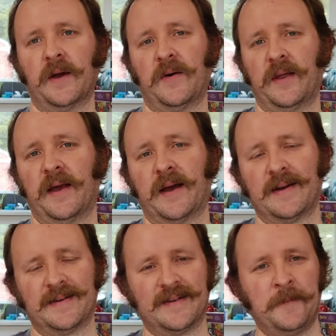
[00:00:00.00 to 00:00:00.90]
Oh, yeah.
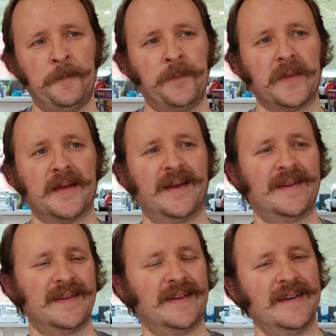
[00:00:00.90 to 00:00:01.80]

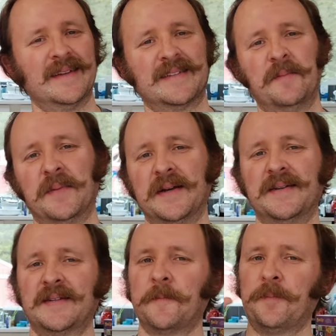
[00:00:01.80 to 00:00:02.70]
Some
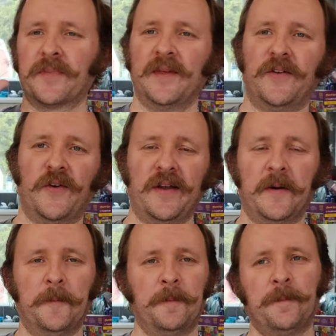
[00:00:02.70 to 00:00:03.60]
beers, you drink
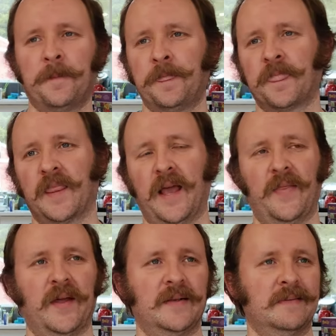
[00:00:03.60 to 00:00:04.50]
them,
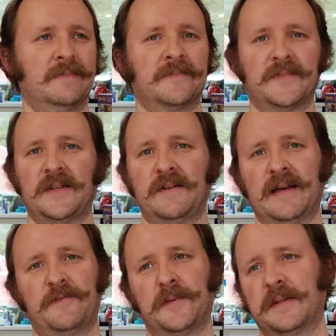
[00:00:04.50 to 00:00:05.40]
and then you're
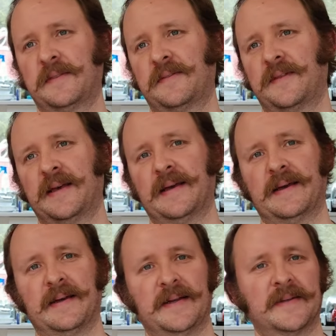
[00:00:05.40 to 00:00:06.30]
left with
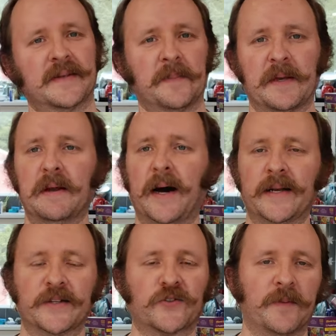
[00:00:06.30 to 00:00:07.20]
something
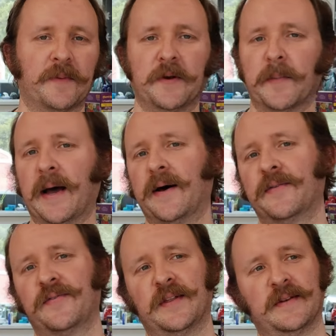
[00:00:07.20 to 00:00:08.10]
nondescript in your
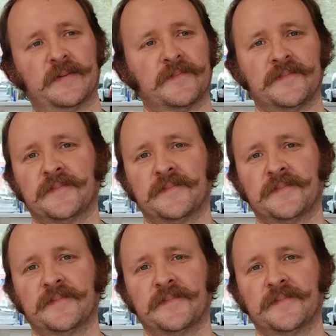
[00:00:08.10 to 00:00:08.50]
mouth, and